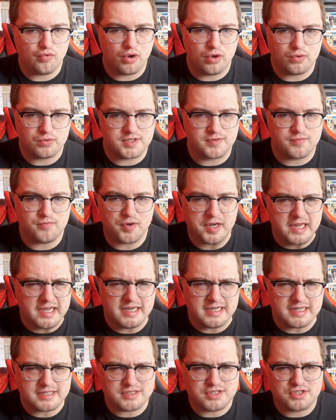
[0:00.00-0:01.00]
roads in
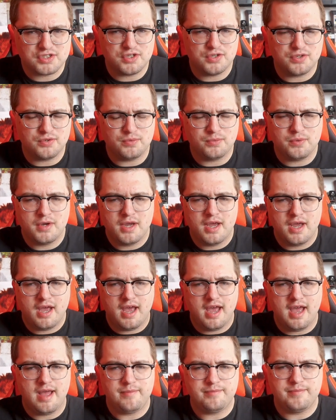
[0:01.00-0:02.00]
regards to
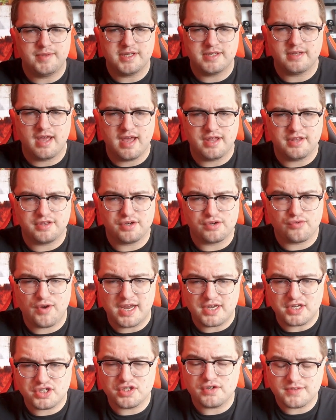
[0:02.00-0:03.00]
the
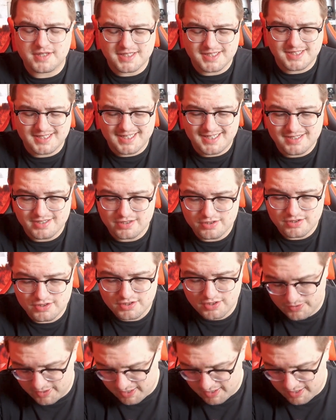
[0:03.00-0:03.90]
direction of the season. So,